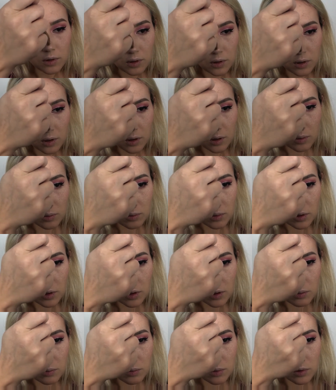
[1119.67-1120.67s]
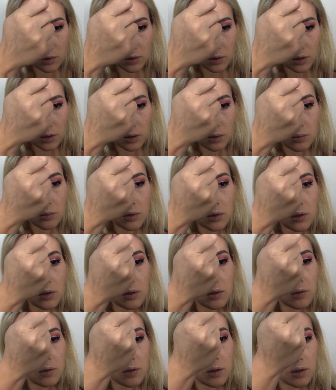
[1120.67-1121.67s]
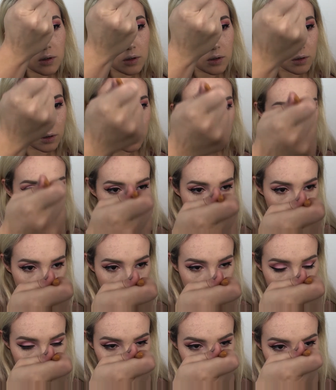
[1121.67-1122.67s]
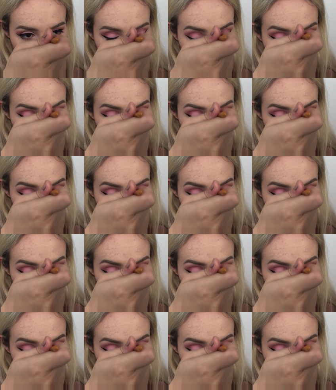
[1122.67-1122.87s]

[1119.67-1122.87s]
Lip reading: And then we can put something over here.